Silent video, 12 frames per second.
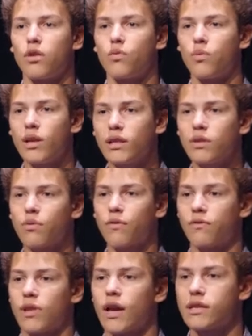really
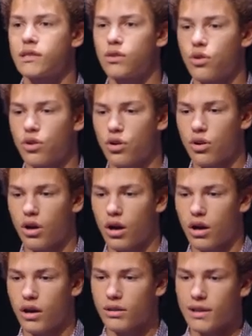reflects the
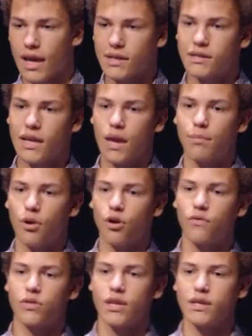landscape
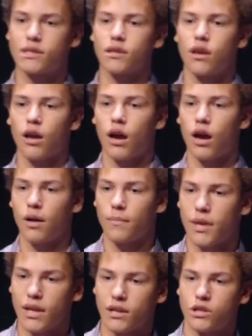of this
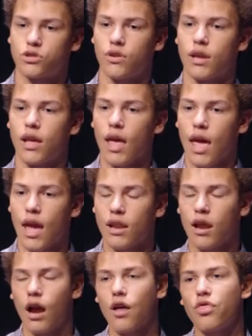industry.
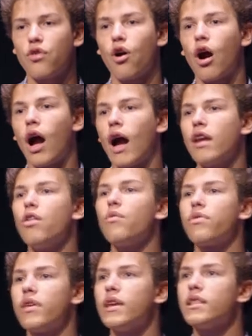And I
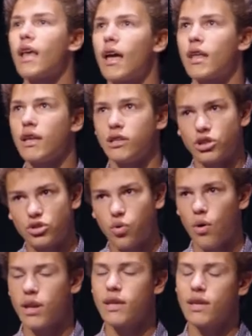don't think that in
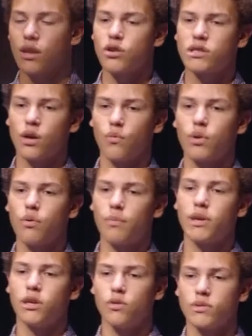20 years that we will
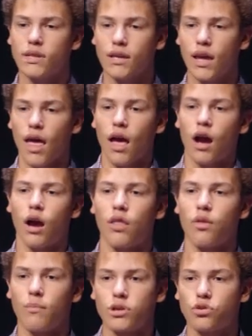be using,
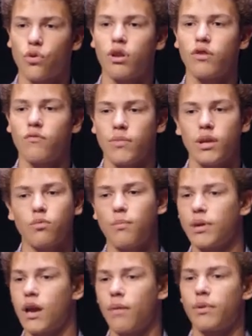the majority of meat will
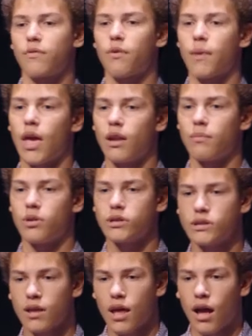be coming from
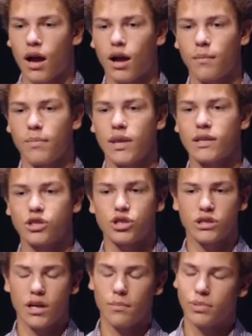animals. It's
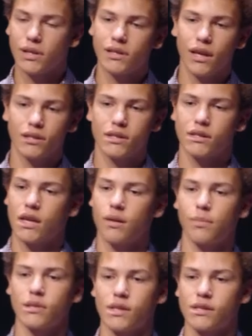just completely
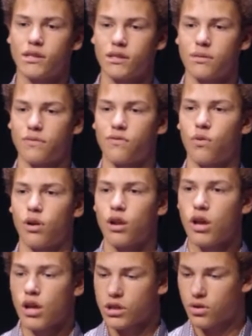unsustainable, as I said before.
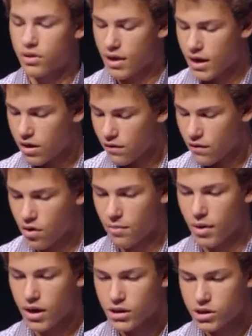So thank you very
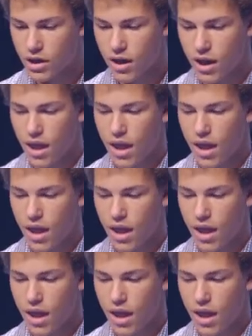much.